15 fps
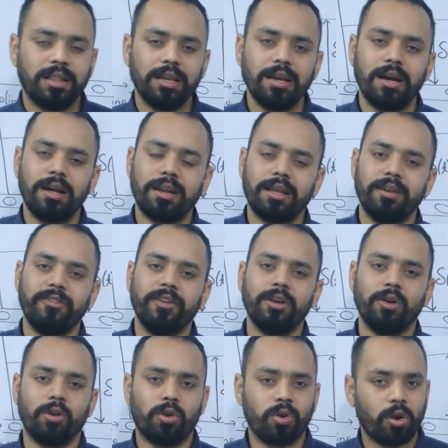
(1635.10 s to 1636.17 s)
they are
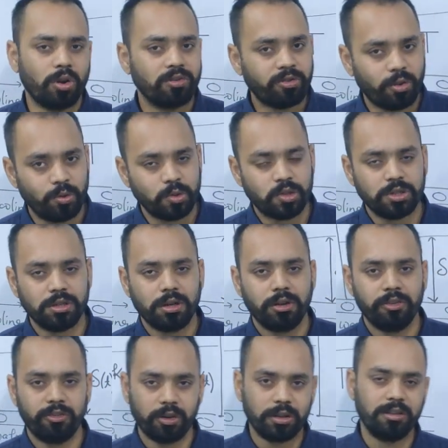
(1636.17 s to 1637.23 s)
giving wrong solution
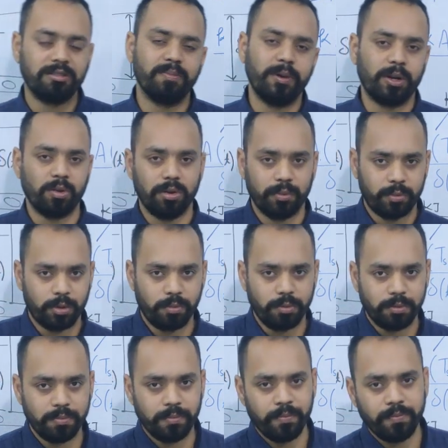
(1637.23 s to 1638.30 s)
for this particular
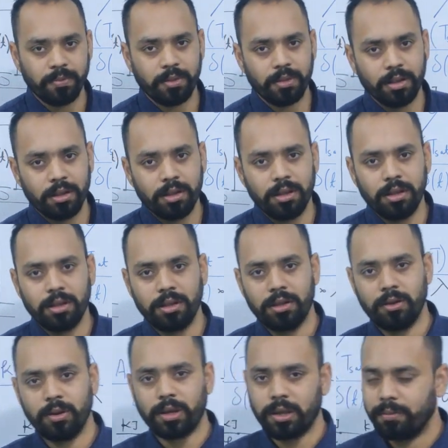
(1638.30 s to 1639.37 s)
problem
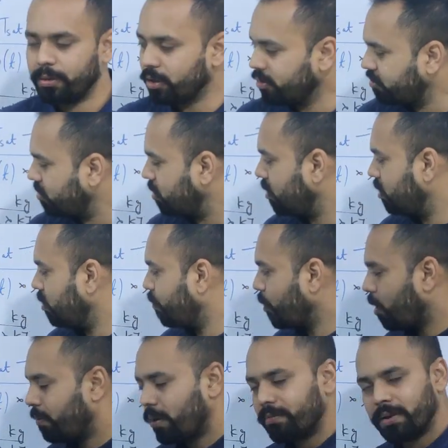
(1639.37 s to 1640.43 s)
okay because the
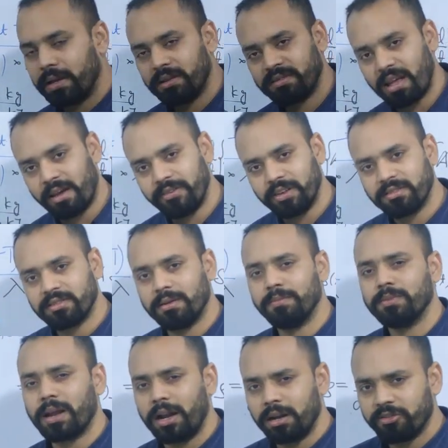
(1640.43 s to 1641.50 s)
problem is having
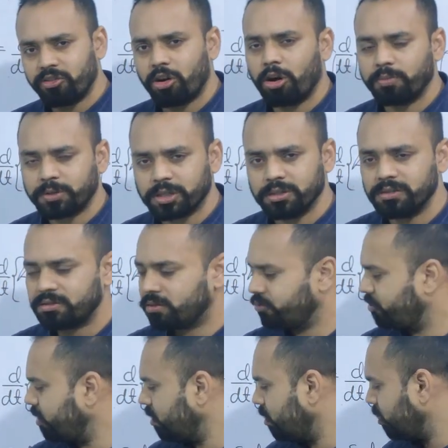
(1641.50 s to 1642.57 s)
some kind of options
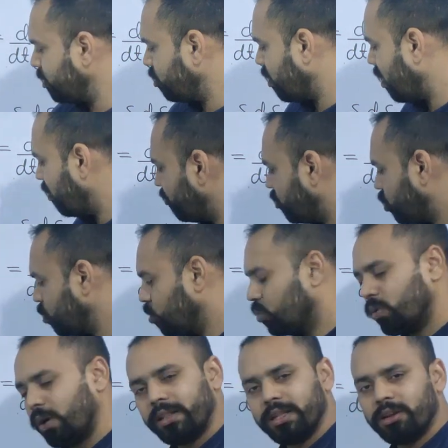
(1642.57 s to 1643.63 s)
where you have
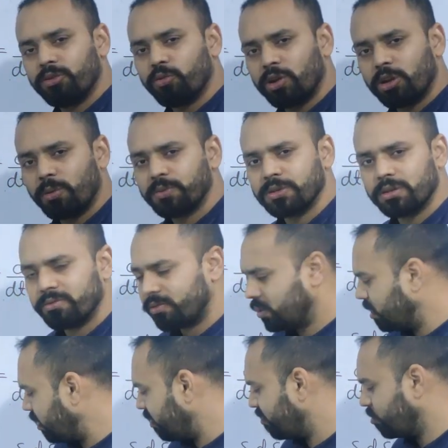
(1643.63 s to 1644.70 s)
two and there is one option
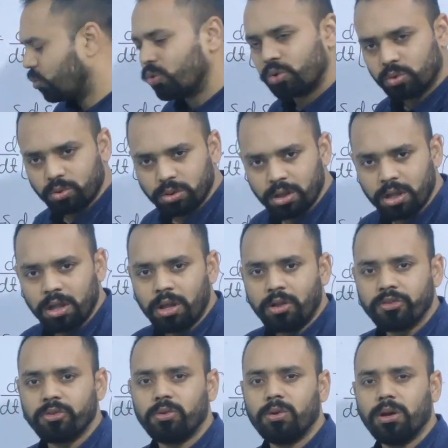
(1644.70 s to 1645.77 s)
when there is no two
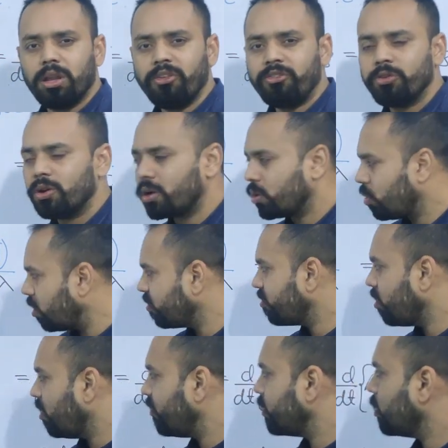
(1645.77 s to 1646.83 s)
so if you are not
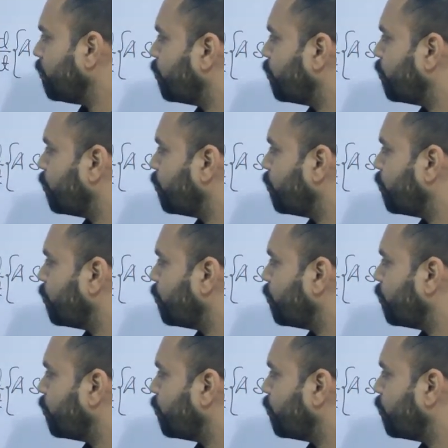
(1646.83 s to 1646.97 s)
solving